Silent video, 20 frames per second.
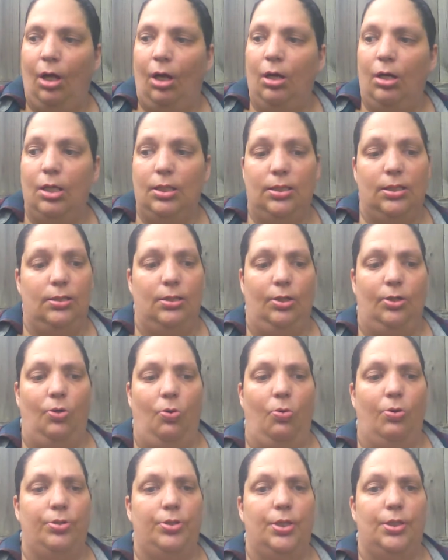This is a
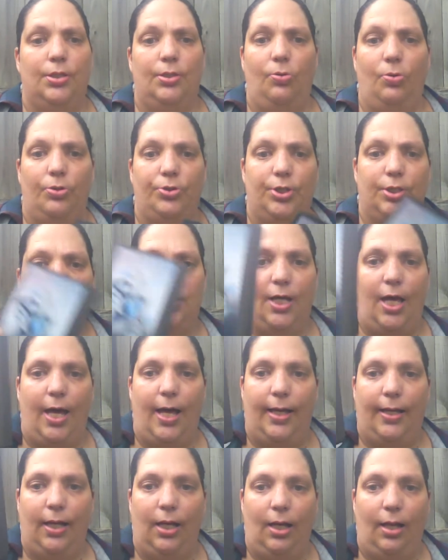gorgeous, gorgeous
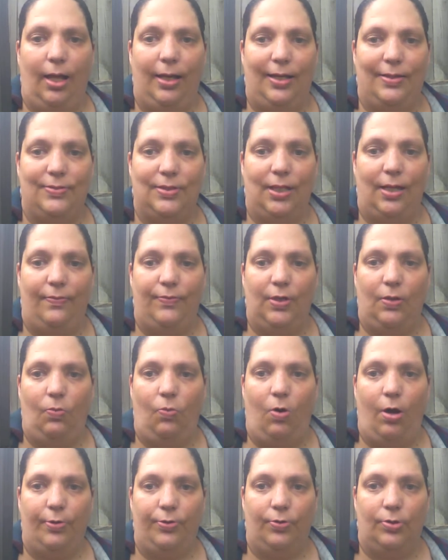deck. And like I said, I've done
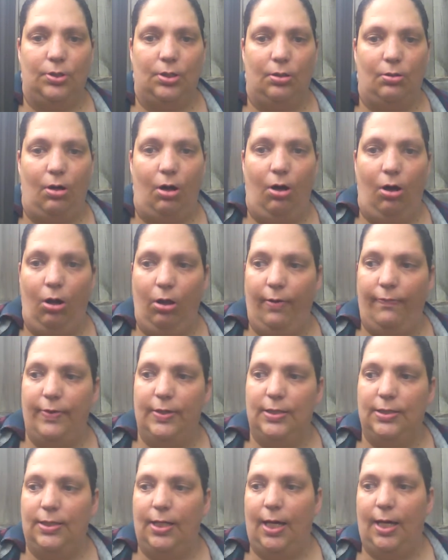walkthroughs on all of
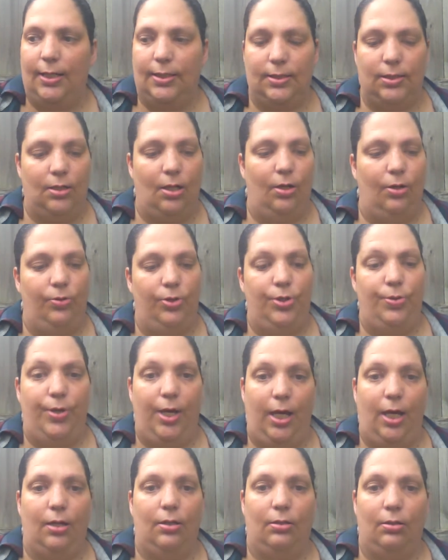these decks. So you
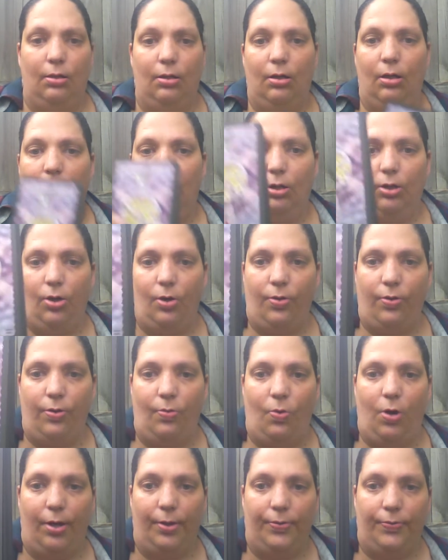can go to the
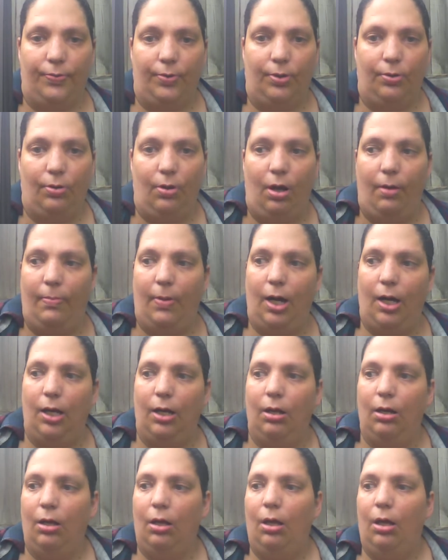walkthrough on my
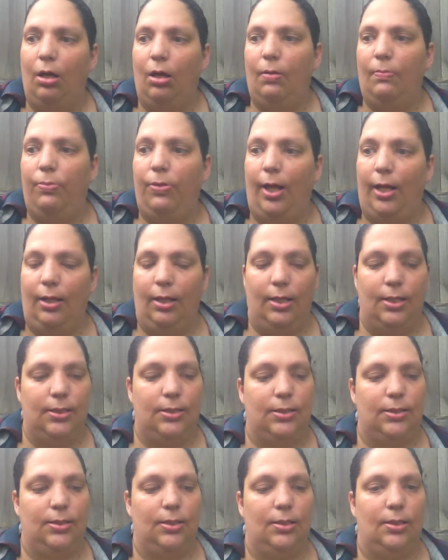
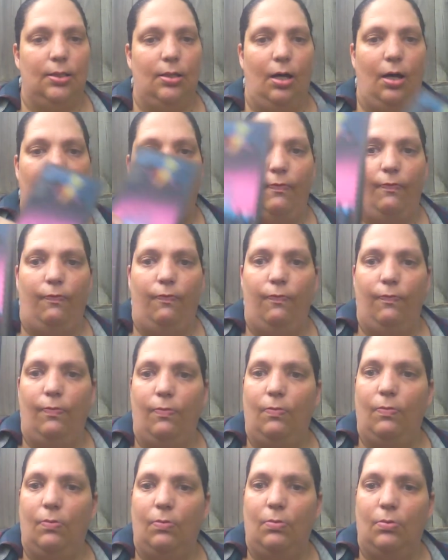playlist of
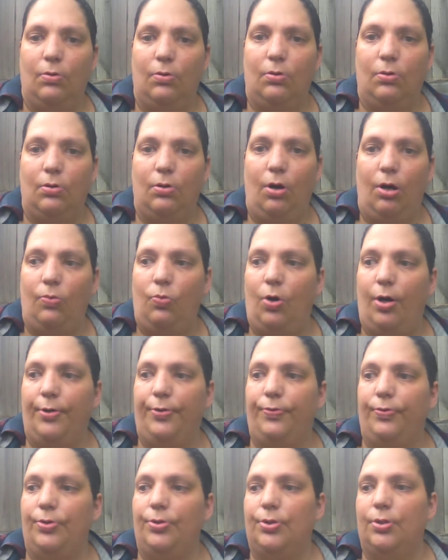card
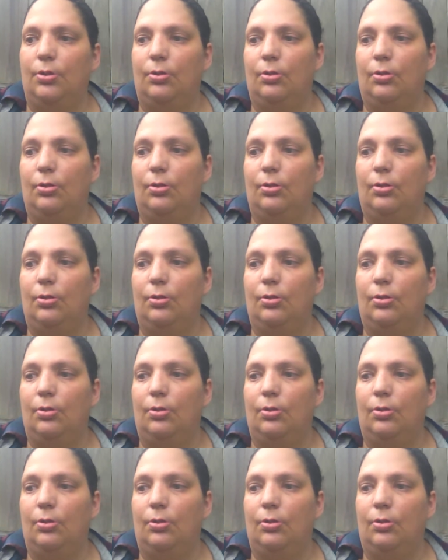walkthroughs.